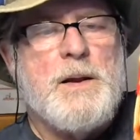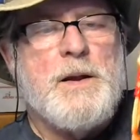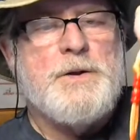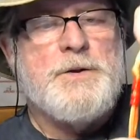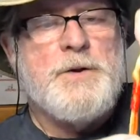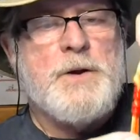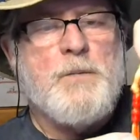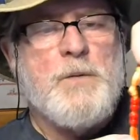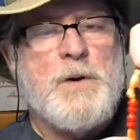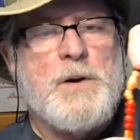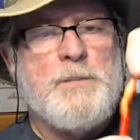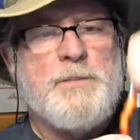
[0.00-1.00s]
Then you take
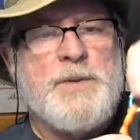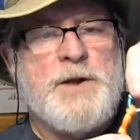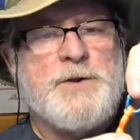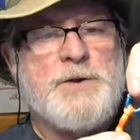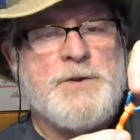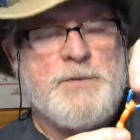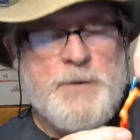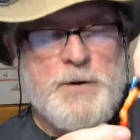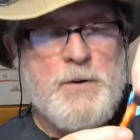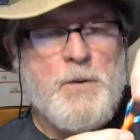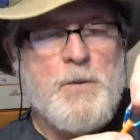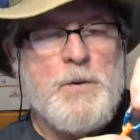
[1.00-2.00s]
one of them pieces of
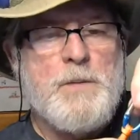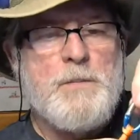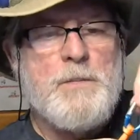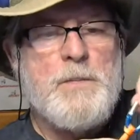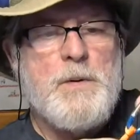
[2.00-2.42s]
paracord,